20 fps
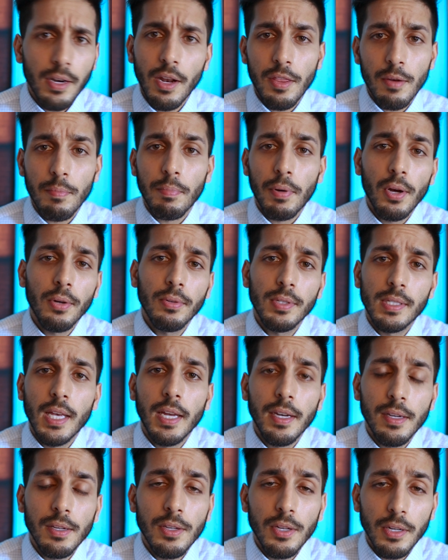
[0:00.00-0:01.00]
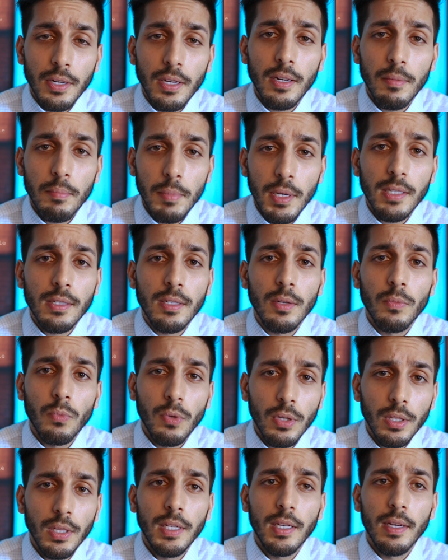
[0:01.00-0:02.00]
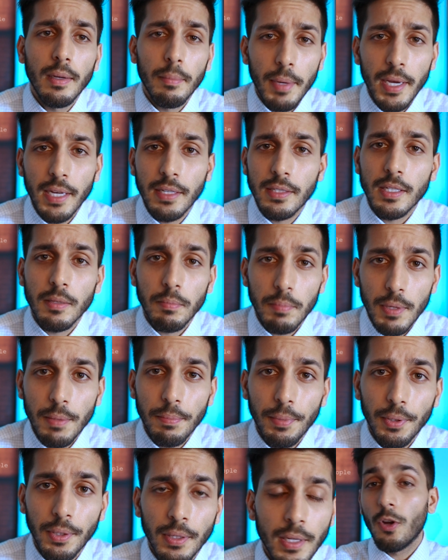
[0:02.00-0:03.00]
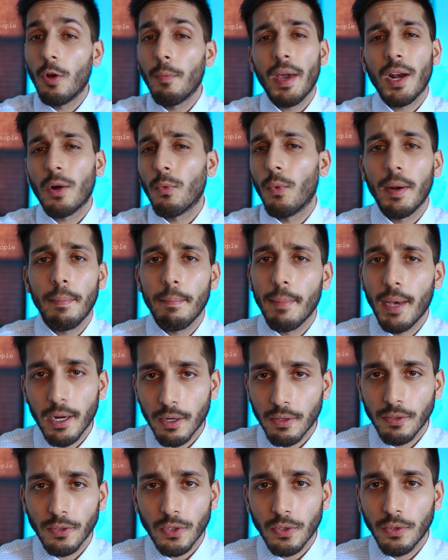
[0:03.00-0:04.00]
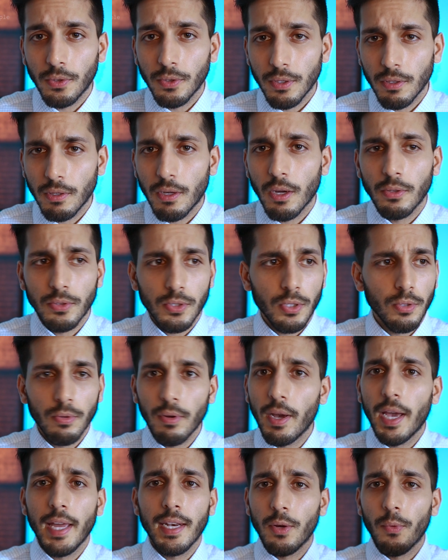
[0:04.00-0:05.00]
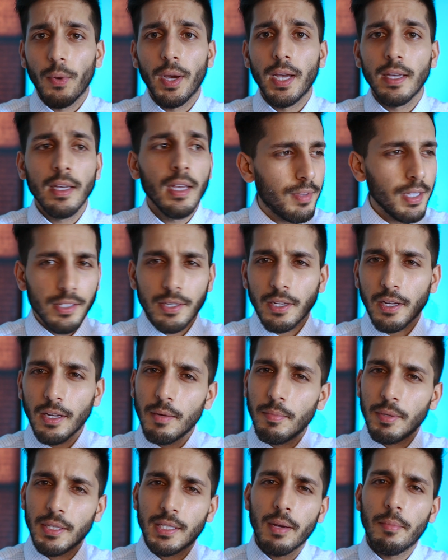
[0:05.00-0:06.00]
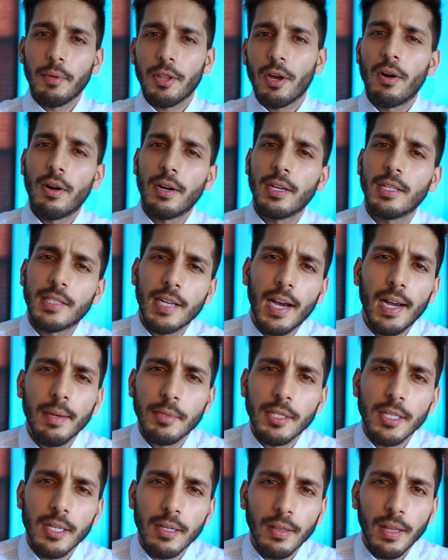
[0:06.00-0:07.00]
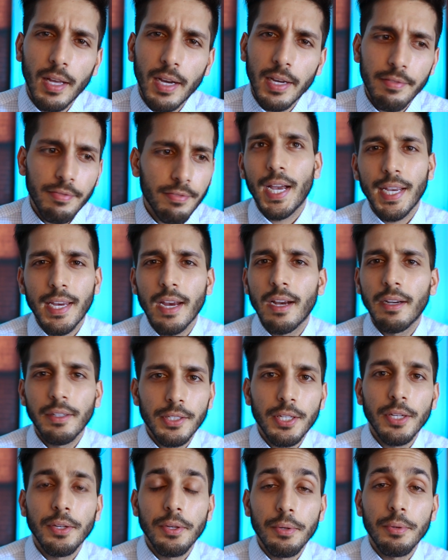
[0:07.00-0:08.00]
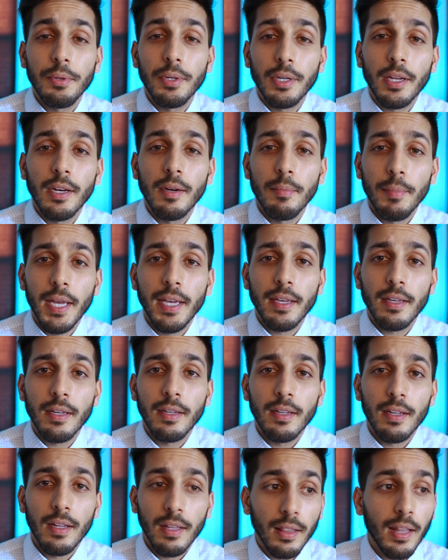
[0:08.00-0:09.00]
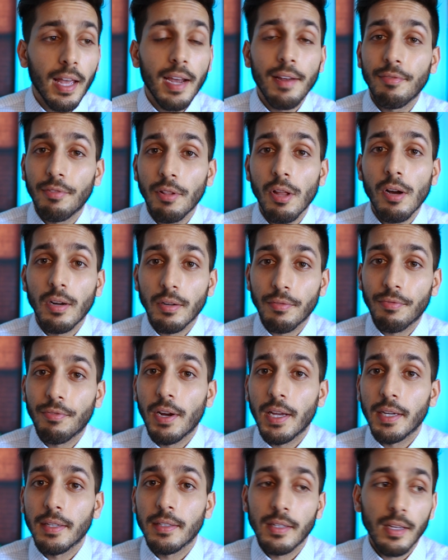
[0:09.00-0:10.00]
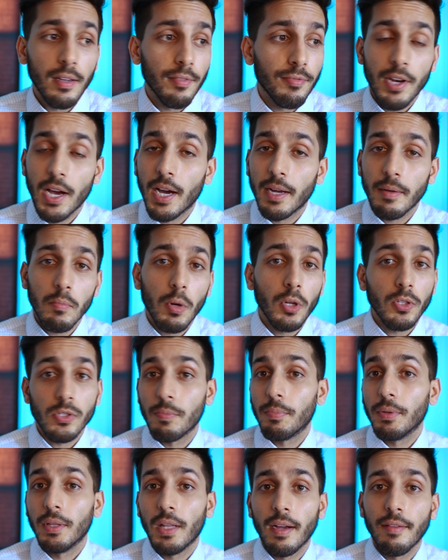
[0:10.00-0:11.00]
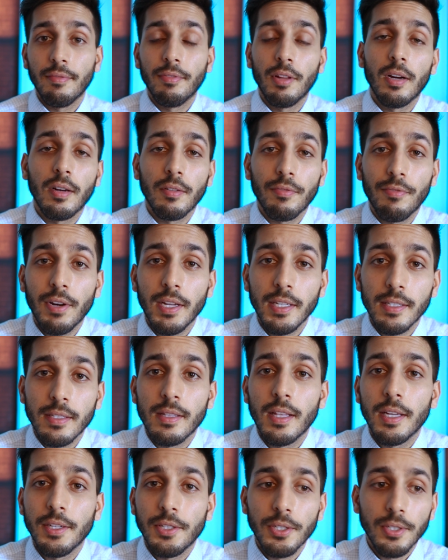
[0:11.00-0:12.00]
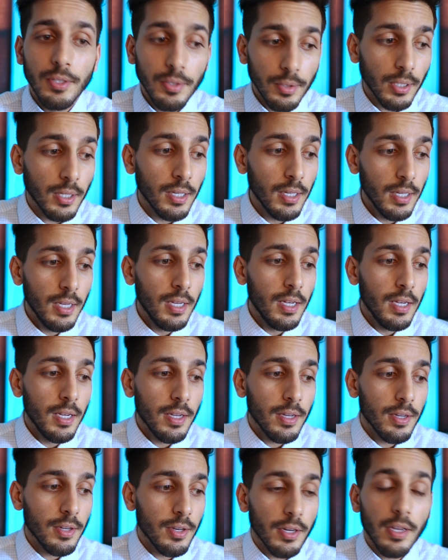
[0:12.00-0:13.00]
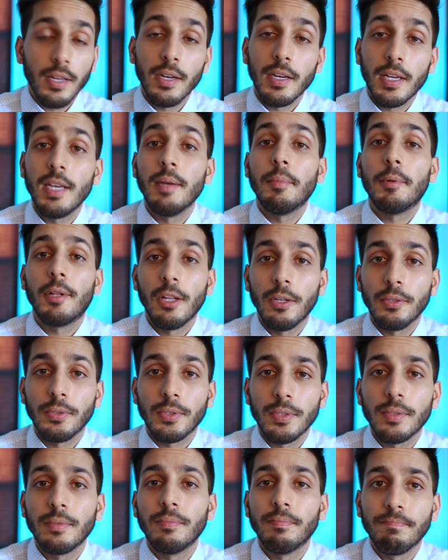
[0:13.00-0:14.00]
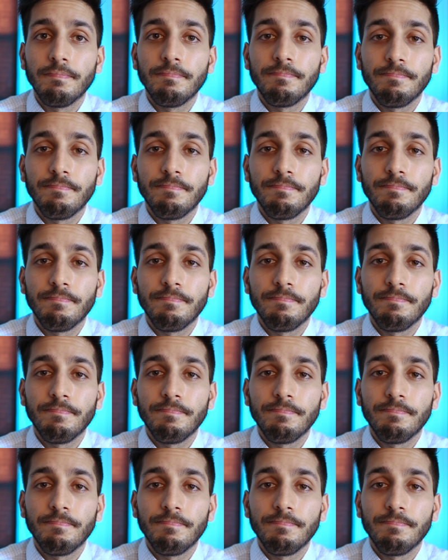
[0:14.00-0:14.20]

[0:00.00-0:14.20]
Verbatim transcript: Another pro is that you're gonna meet some really amazing people. No matter what medical school you go to anyway, these are gonna be some of the hardest times of your life. I guarantee you, you're gonna make a lifelong friend, if not multiple lifelong friends that you're, you're gonna keep close